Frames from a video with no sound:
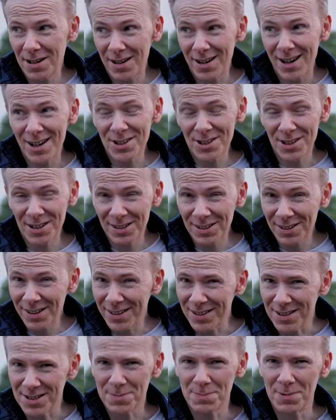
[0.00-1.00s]
I actually
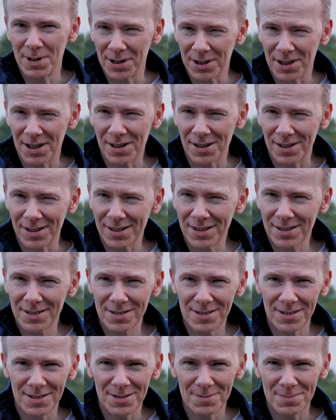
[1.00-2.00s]
like the smell of garlic.
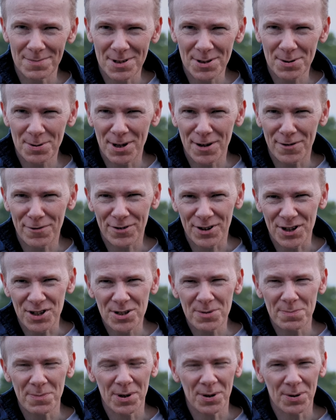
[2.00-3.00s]
It's quite a
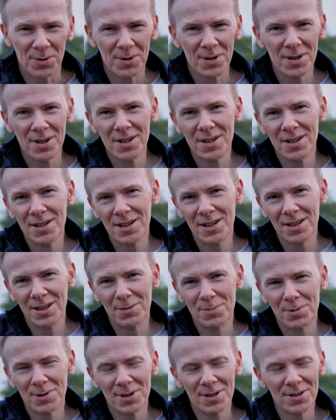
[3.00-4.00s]
fresh smell in
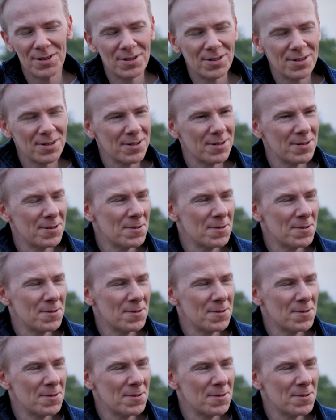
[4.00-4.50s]
the woodland.